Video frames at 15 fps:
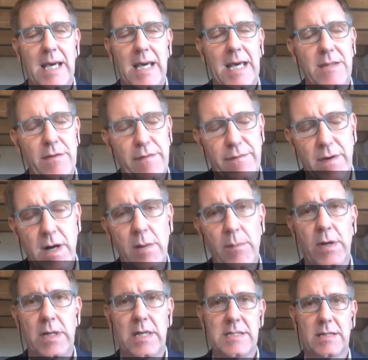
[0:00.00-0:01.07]
And the
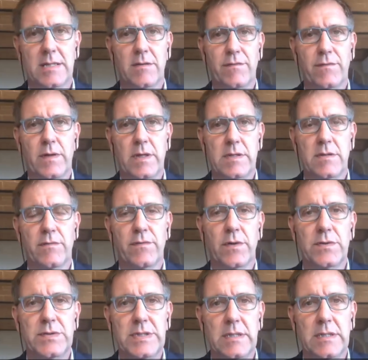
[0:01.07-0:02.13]
farmer is at the, at the
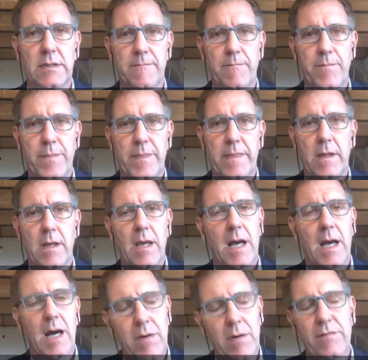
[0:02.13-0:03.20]
frontier.
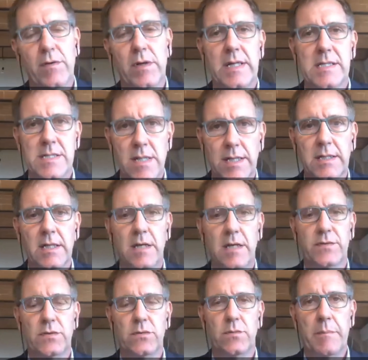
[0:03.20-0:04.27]
However, it's not enough
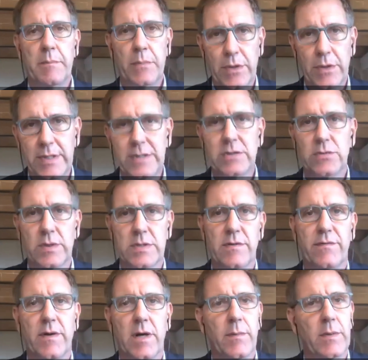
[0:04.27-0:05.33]
to point towards the
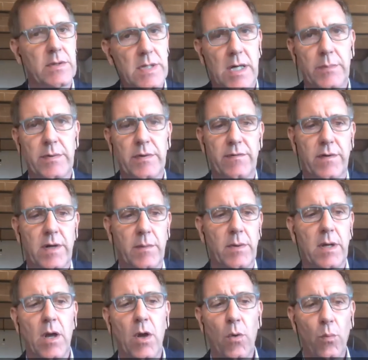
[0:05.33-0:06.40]
farmer to help the farmer.
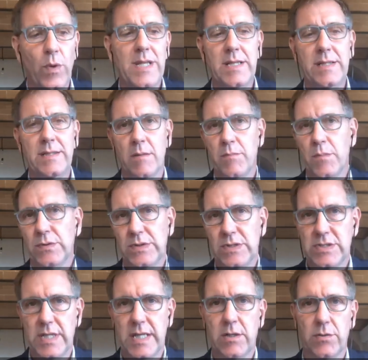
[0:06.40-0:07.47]
We need a multi
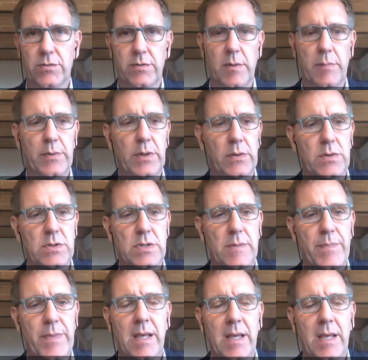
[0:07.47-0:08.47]
stakeholder approach.